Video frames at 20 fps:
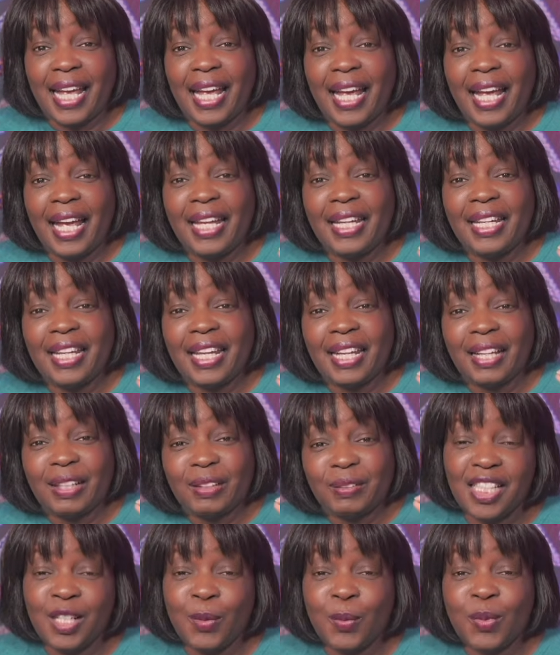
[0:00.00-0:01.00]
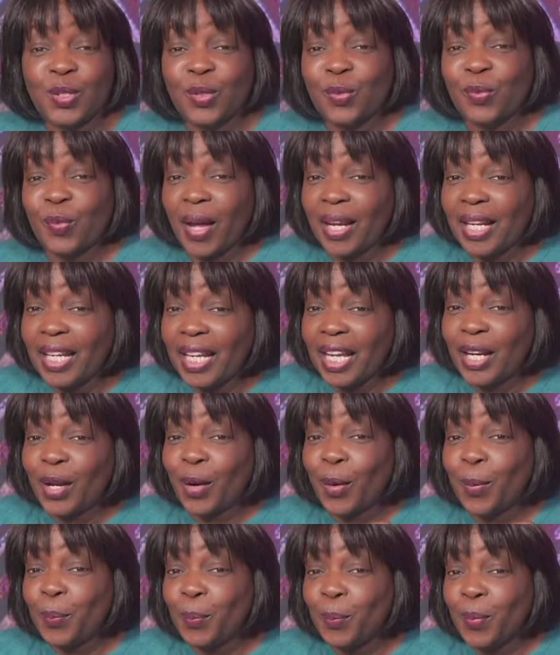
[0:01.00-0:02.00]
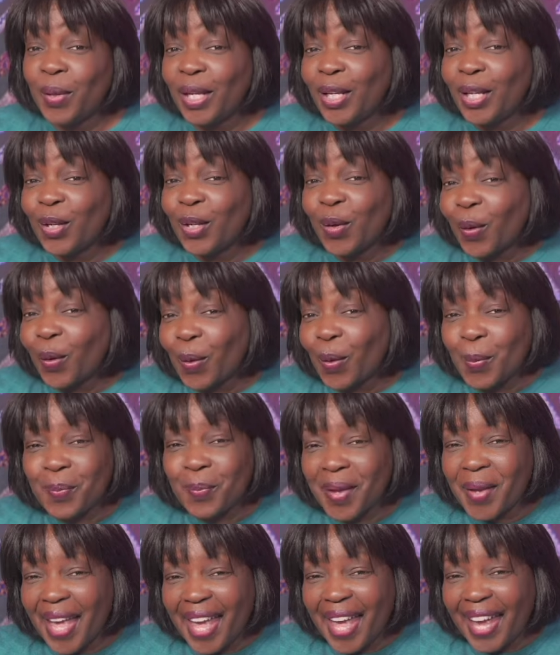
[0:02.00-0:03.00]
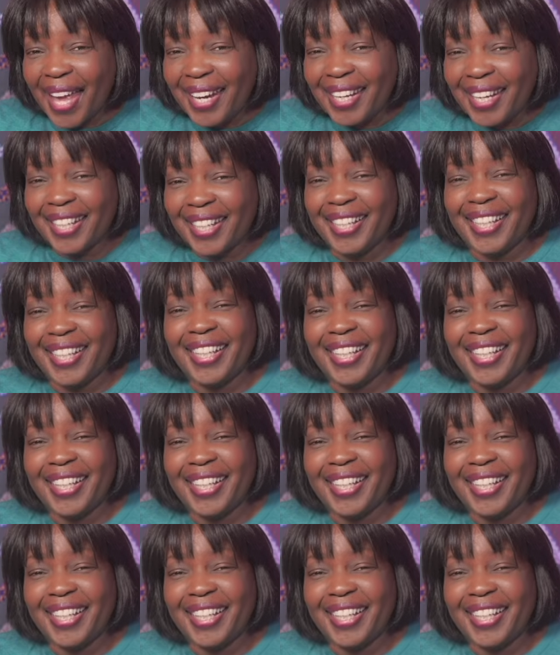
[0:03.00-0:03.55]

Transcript: and she was already in her big girl bed